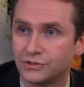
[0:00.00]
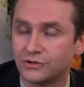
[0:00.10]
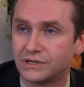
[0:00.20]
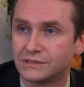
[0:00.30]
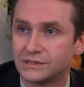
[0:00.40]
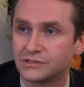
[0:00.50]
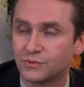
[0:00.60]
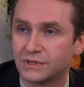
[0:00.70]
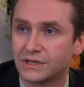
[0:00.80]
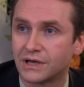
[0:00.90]
Children exist
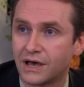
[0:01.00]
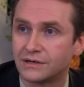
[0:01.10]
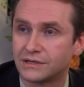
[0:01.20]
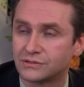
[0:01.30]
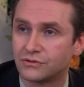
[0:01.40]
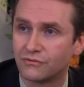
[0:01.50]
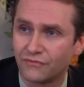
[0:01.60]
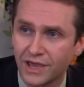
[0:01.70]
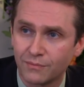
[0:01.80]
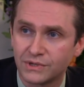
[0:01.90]
within the context of their
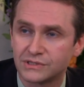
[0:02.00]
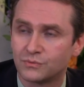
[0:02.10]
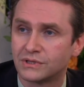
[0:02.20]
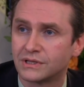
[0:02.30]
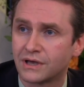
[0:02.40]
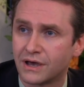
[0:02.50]
families and within the